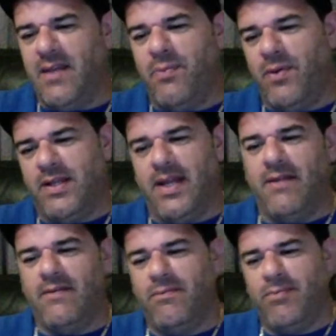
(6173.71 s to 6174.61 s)
you're putting
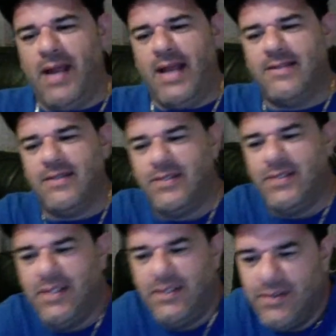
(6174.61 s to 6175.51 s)
that plastic
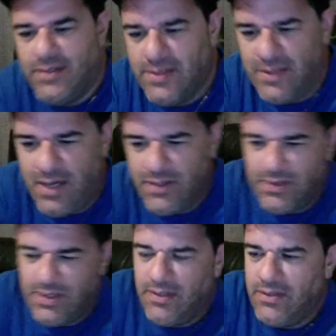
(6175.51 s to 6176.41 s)
shit in the
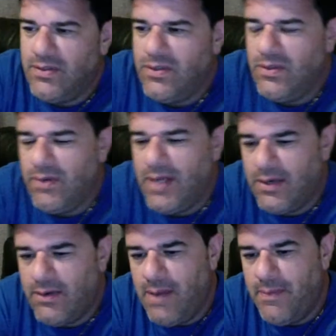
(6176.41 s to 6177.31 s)
surgery, you know, doing all that
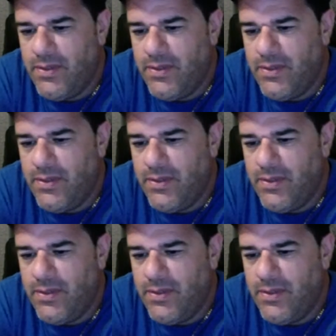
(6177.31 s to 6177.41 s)
crap.